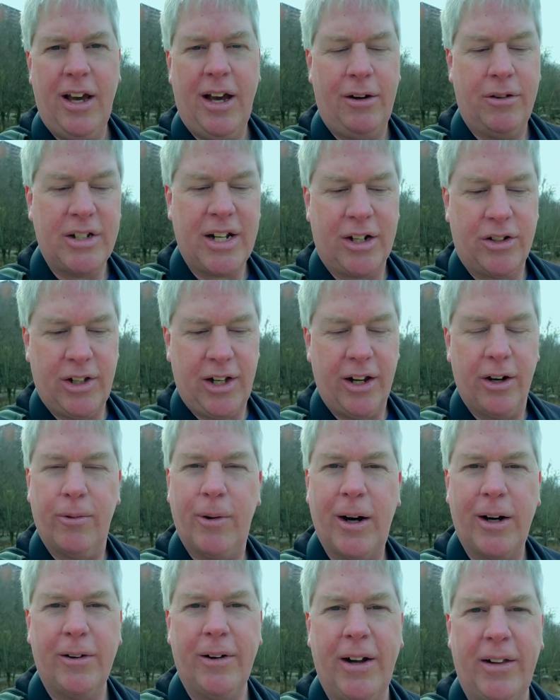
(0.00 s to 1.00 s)
I was actually going
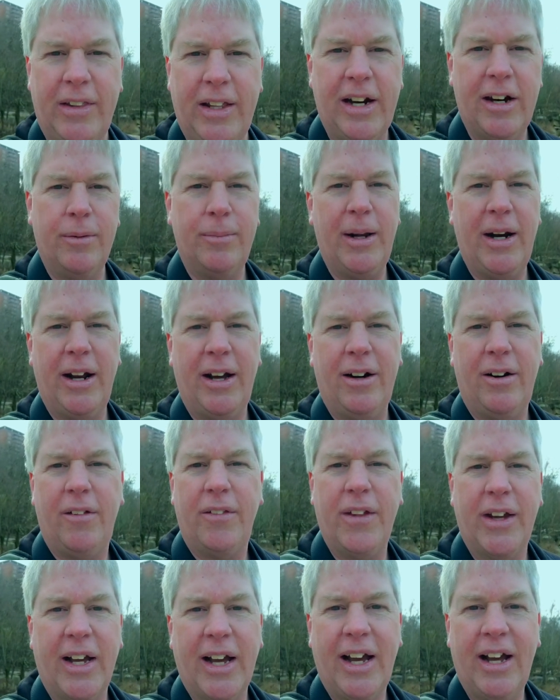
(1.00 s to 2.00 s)
to walk around there, but I
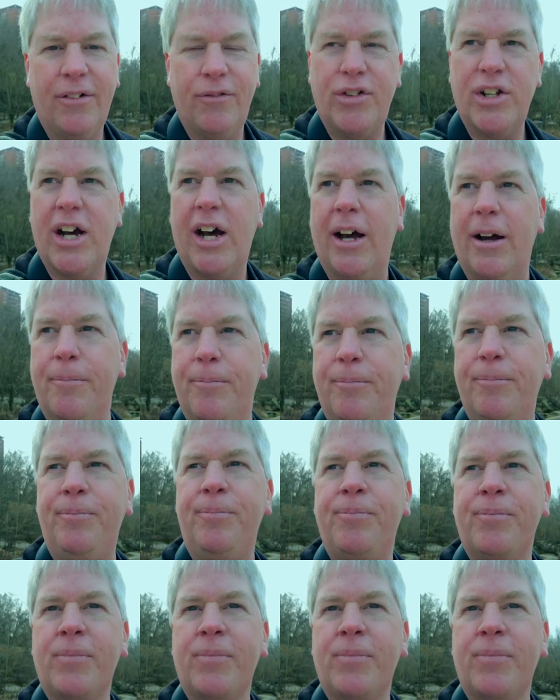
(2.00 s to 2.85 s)
don't think I have time.